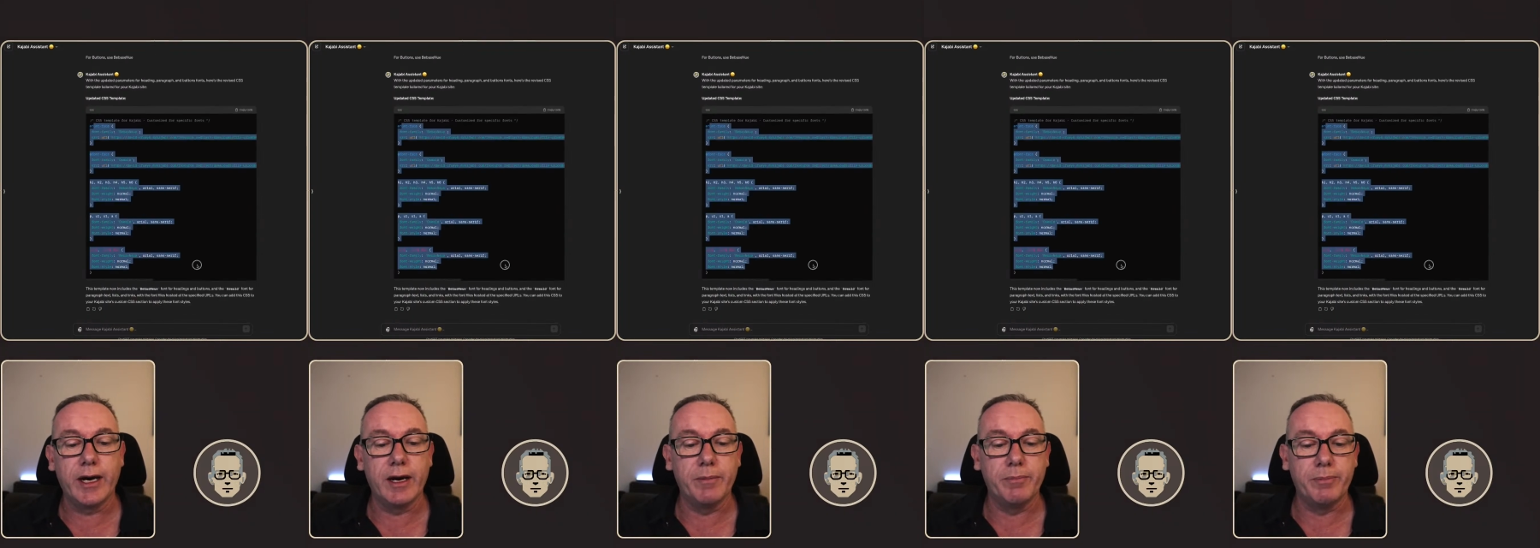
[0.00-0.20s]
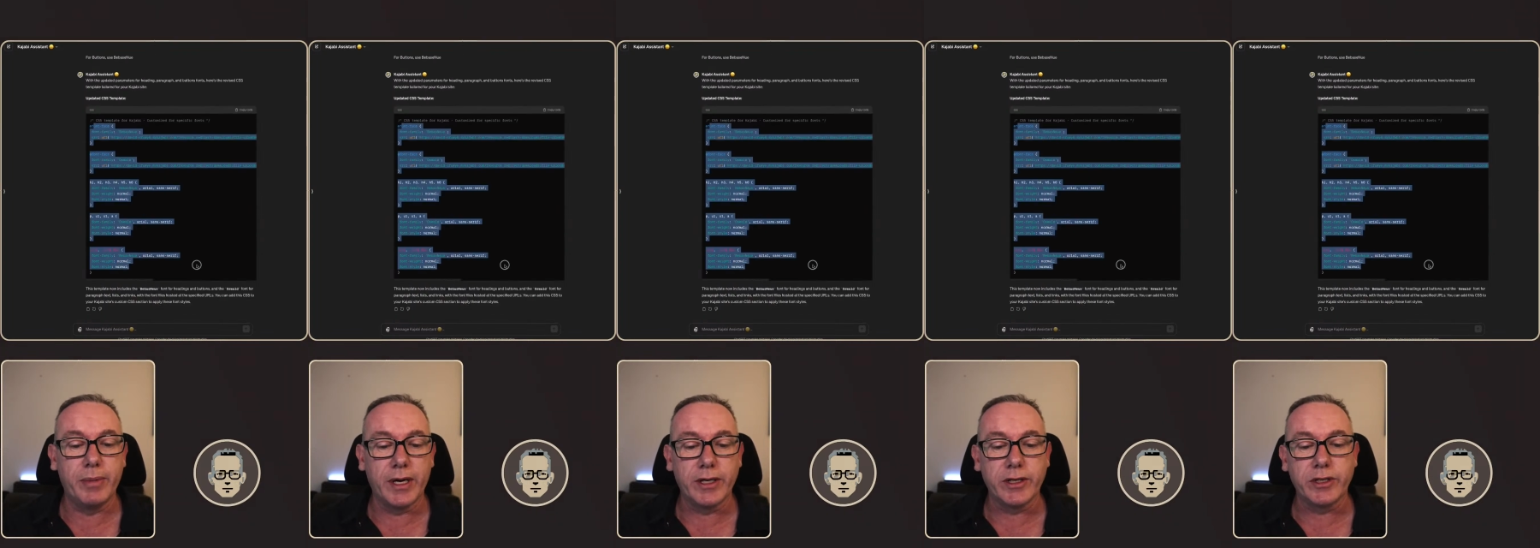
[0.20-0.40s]
a
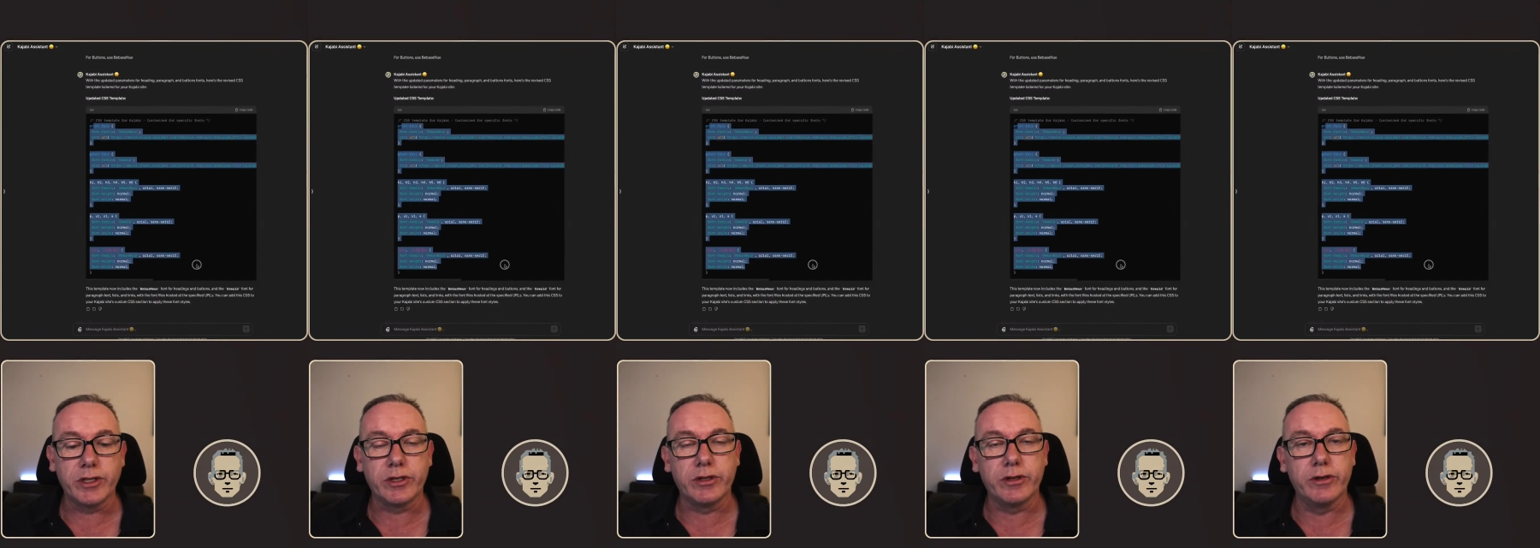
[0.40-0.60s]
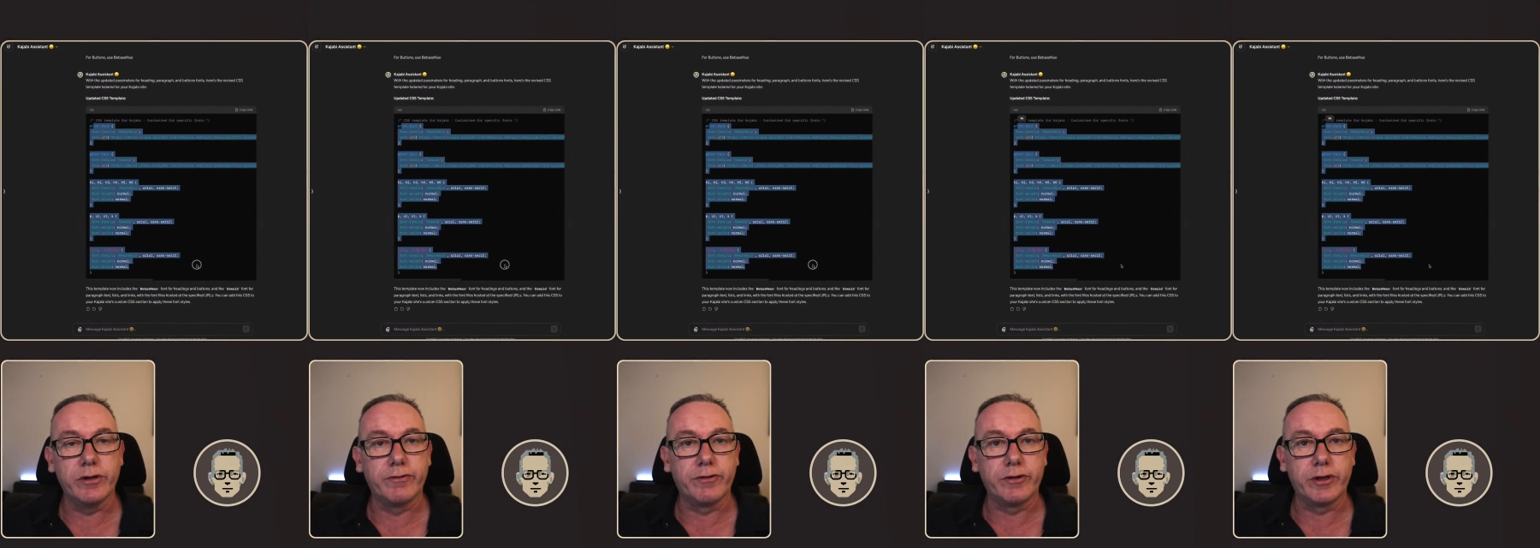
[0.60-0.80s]

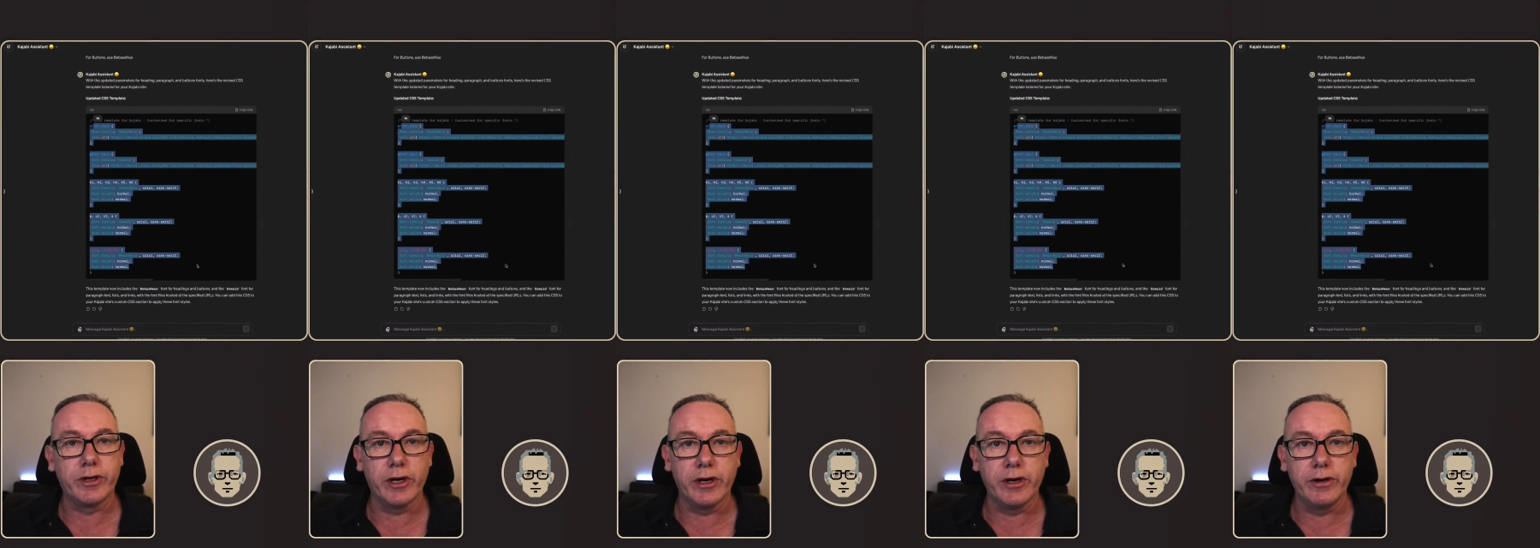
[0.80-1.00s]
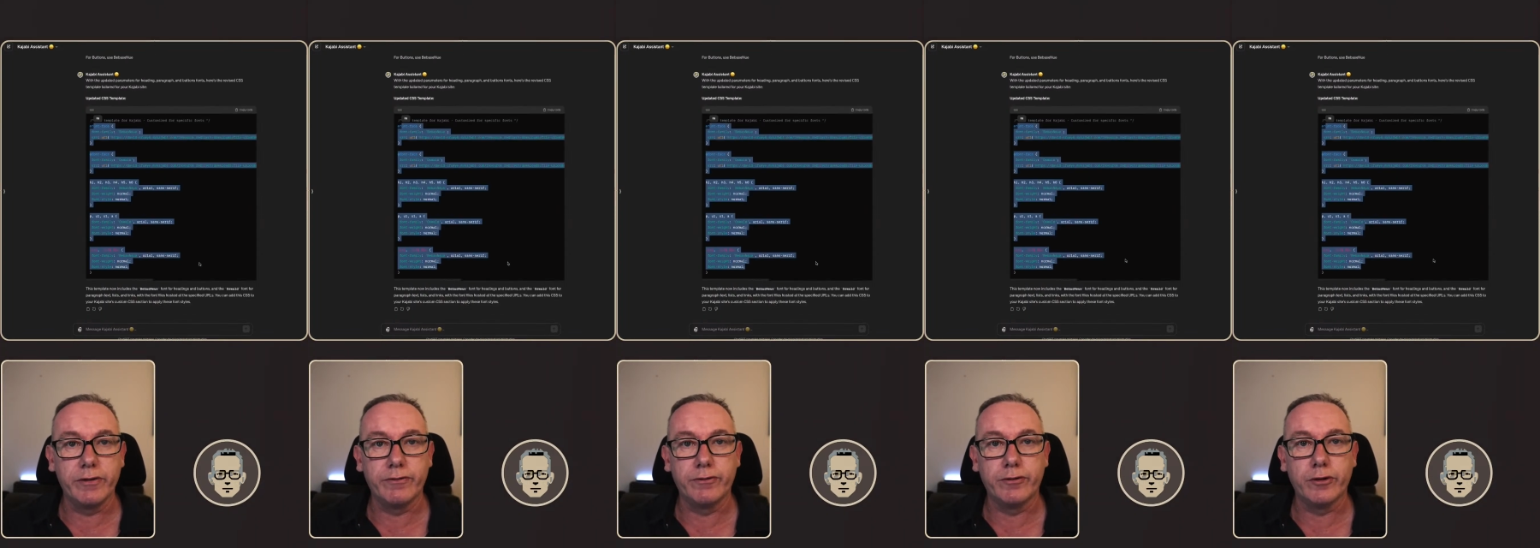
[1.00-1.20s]
bunch of
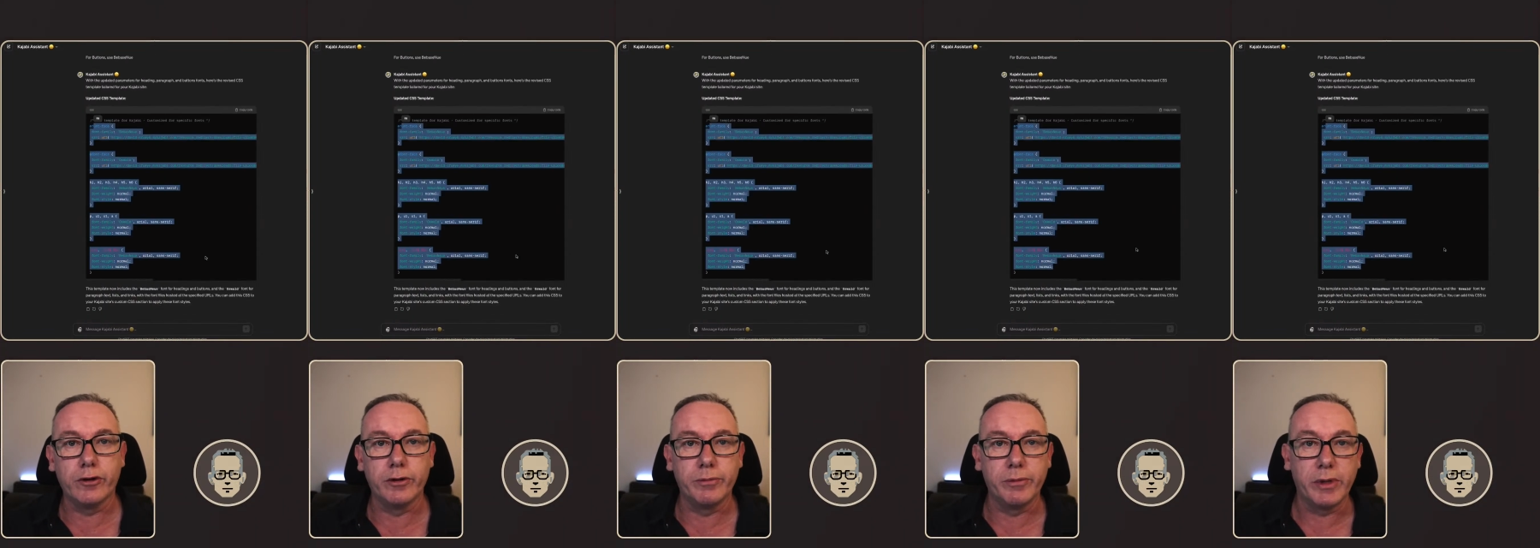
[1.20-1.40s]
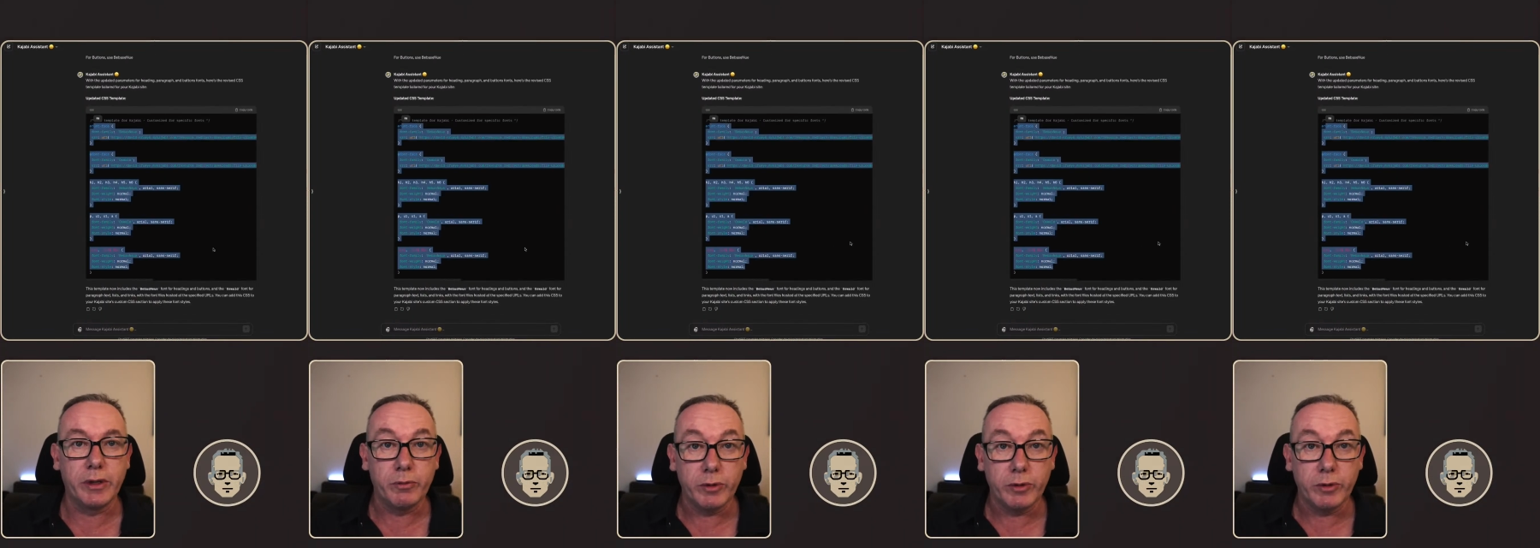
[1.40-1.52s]
code for me,